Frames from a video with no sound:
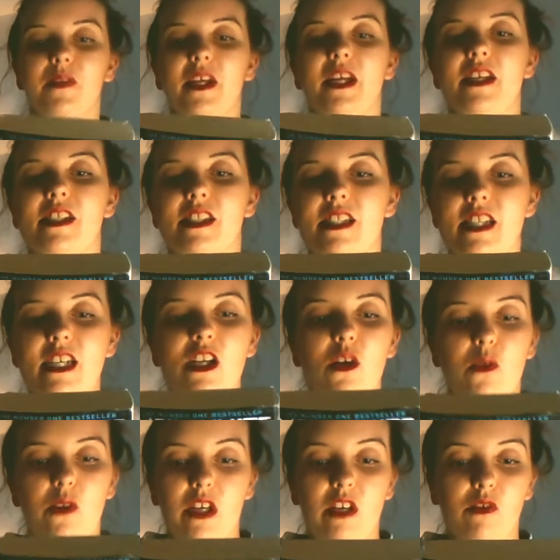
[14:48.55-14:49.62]
See
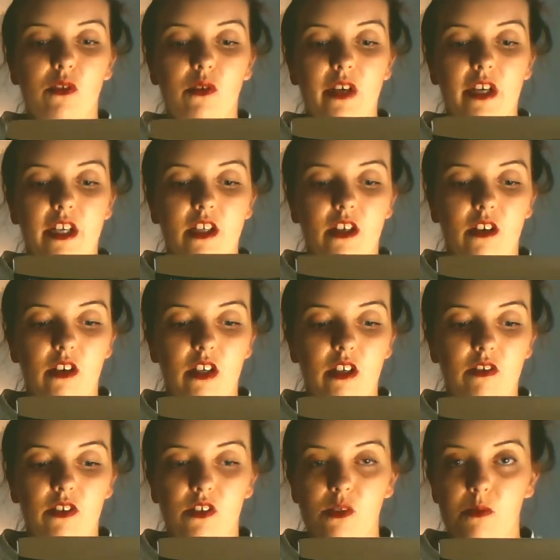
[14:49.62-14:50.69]
no evil, hear no
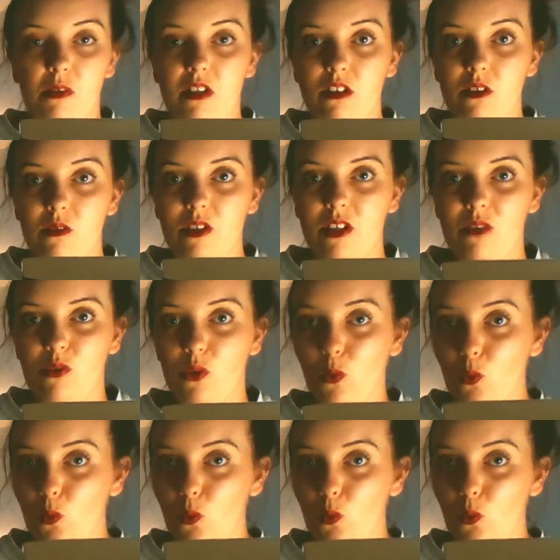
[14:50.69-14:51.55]
evil, speak no evil.